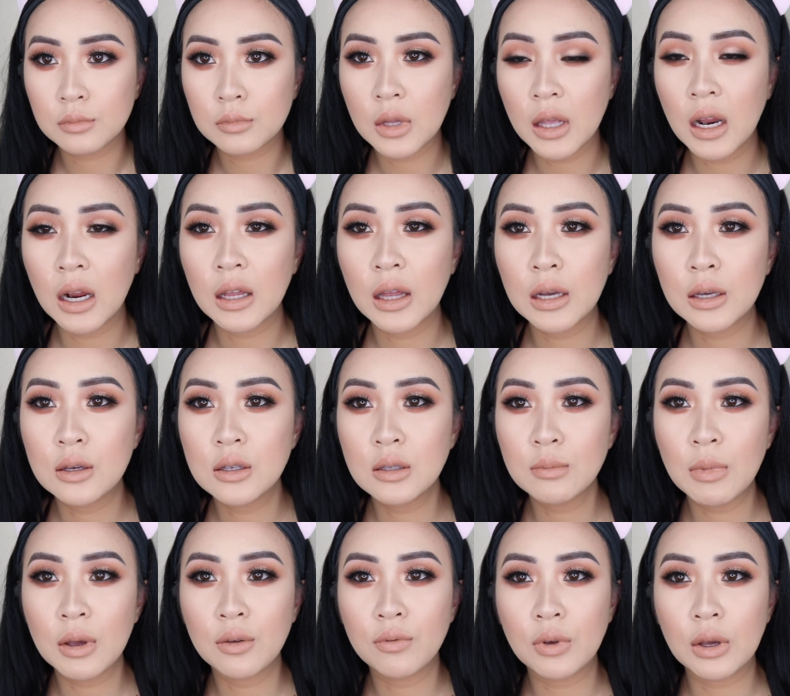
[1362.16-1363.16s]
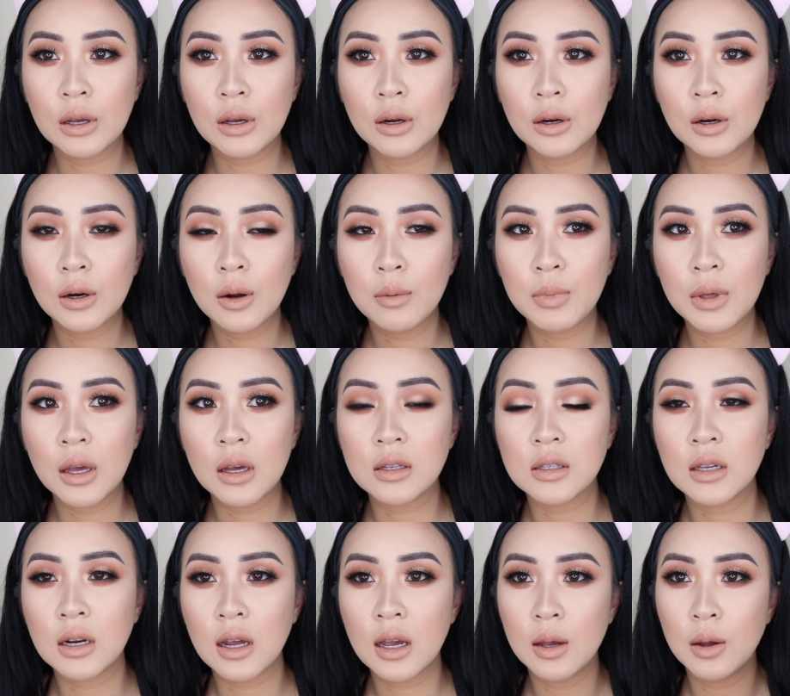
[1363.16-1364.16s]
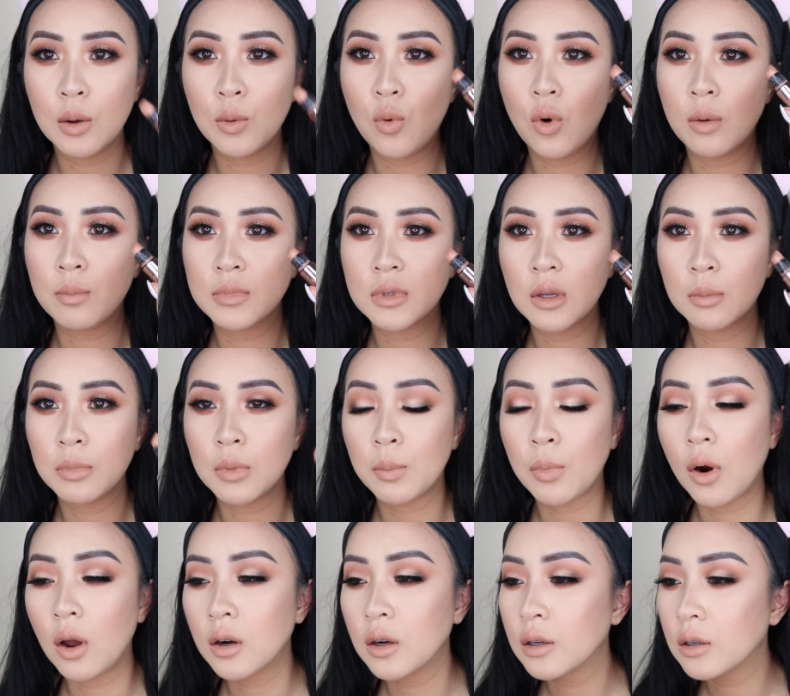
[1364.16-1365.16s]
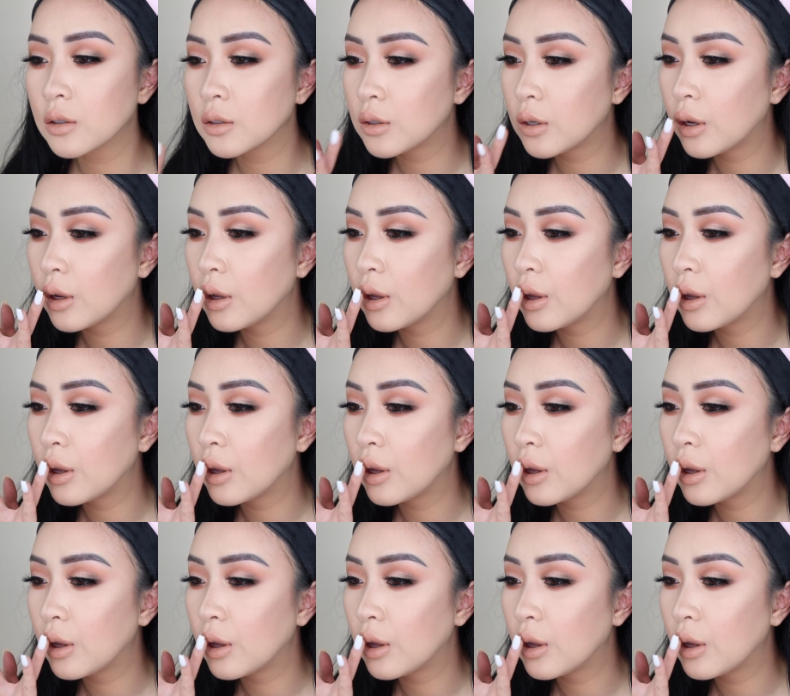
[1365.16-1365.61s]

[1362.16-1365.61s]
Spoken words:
And I like using my finger because it warms up the product.